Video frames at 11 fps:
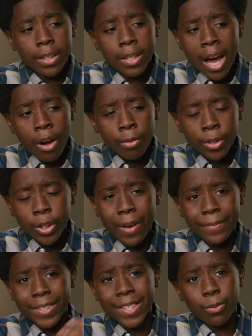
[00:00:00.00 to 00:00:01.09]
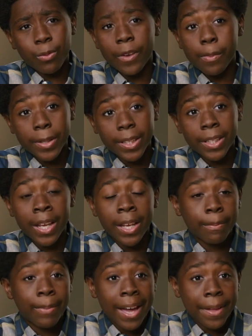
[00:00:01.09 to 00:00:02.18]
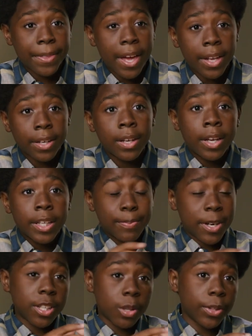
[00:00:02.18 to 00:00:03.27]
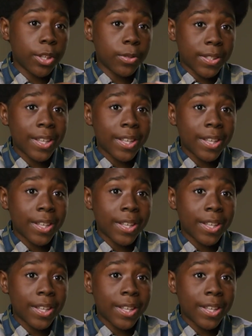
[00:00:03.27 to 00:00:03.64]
Not only do you have to stick with family today, back then, especially with those